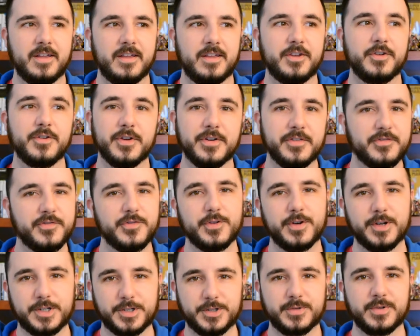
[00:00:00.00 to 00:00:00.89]
you're in
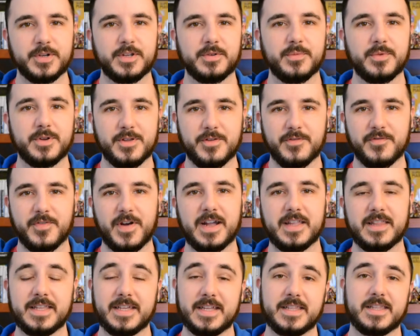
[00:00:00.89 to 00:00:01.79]
for a treat when you
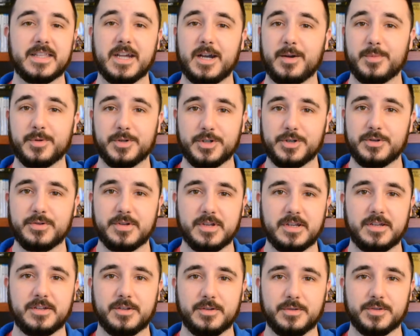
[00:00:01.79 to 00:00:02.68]
finally get the opportunity
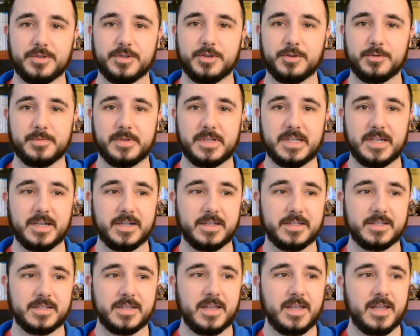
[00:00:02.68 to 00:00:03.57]
to do so,
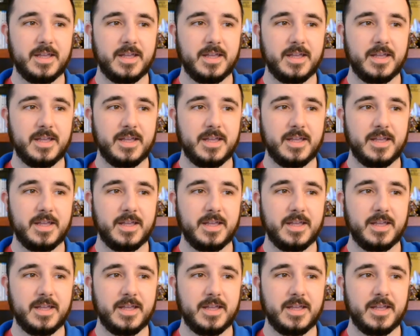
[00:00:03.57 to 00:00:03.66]
because